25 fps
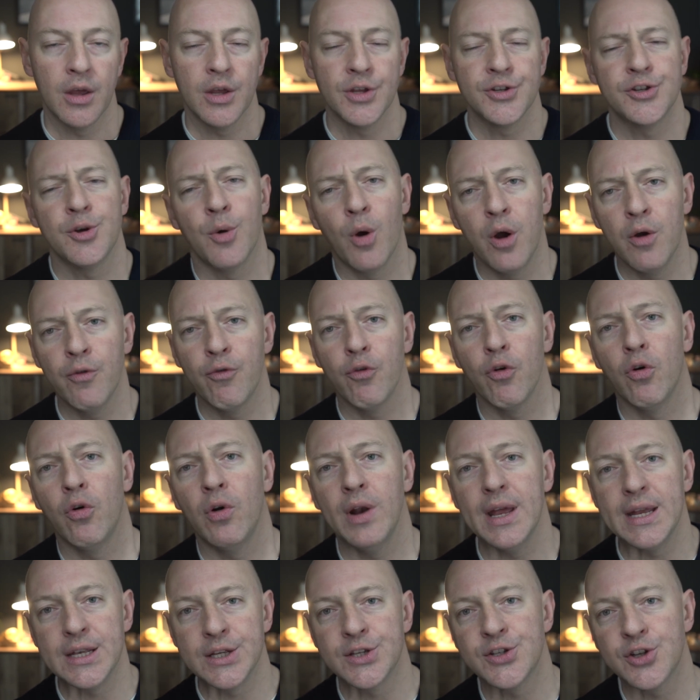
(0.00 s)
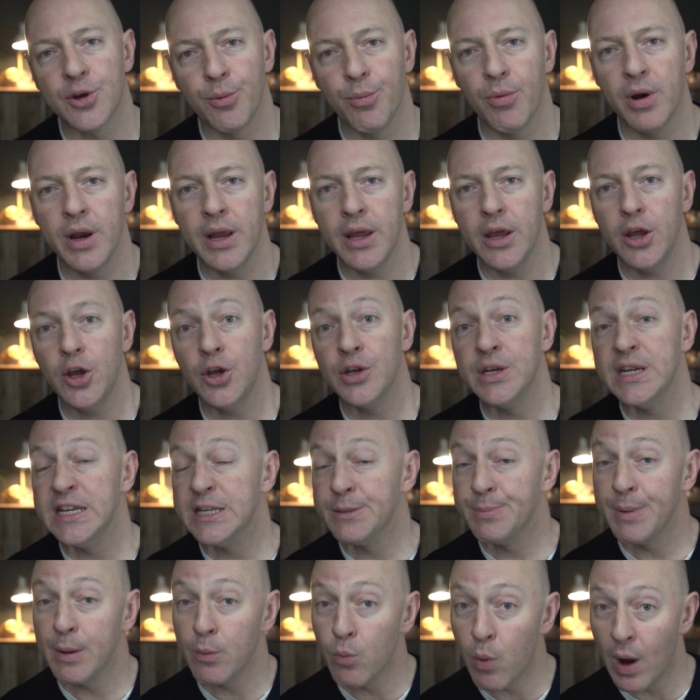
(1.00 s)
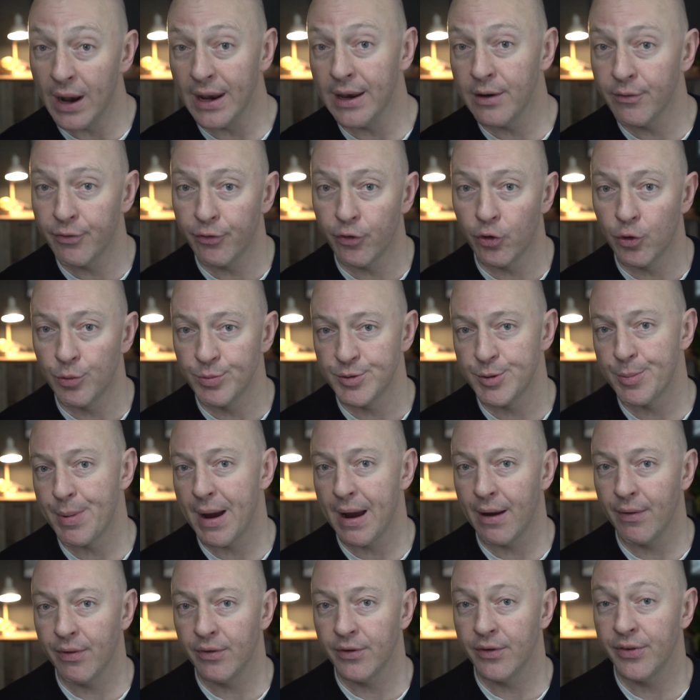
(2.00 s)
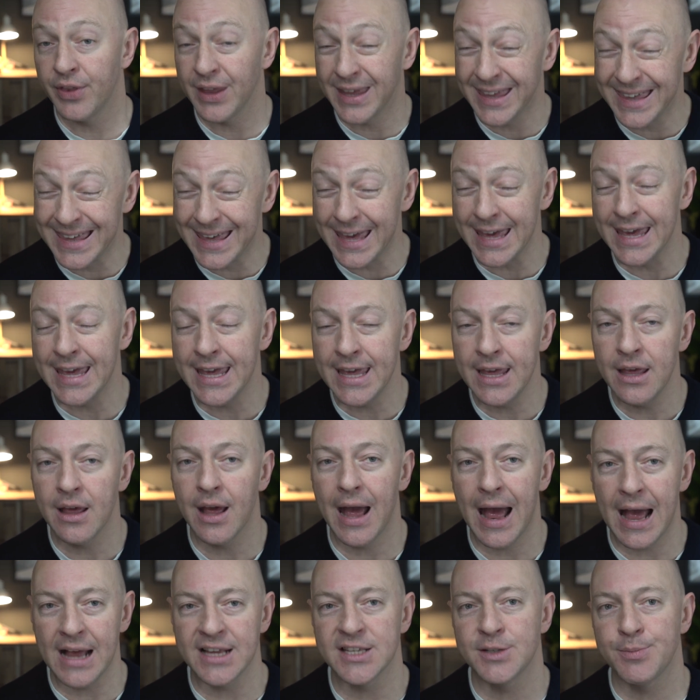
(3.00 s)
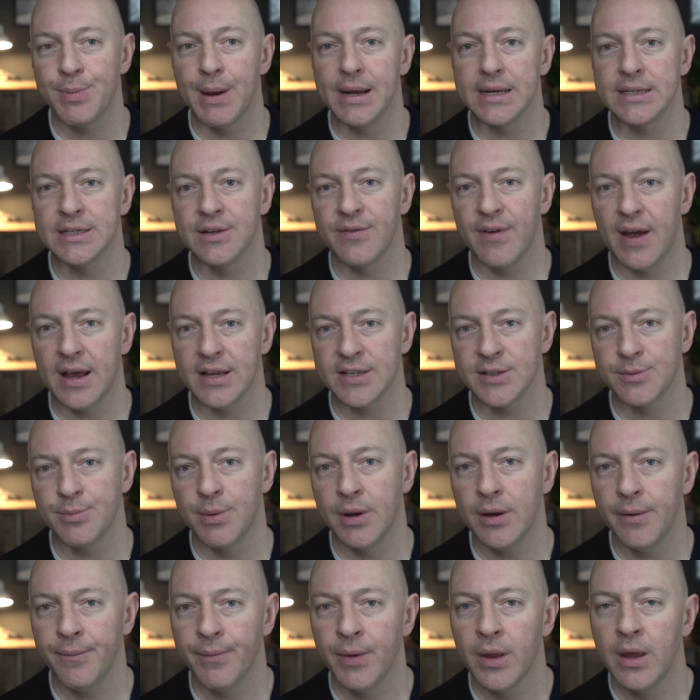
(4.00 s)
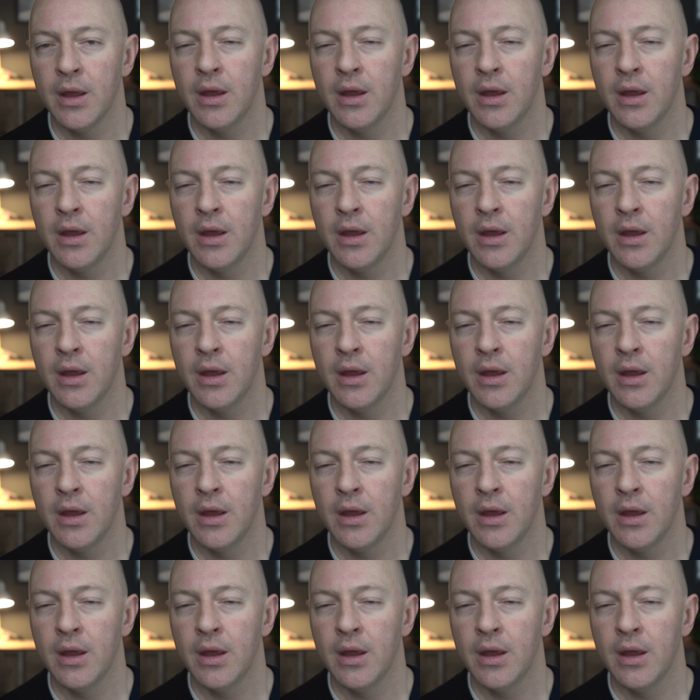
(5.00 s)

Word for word: So, overall, in summary, you need to be well informed about the key aspects of asthma,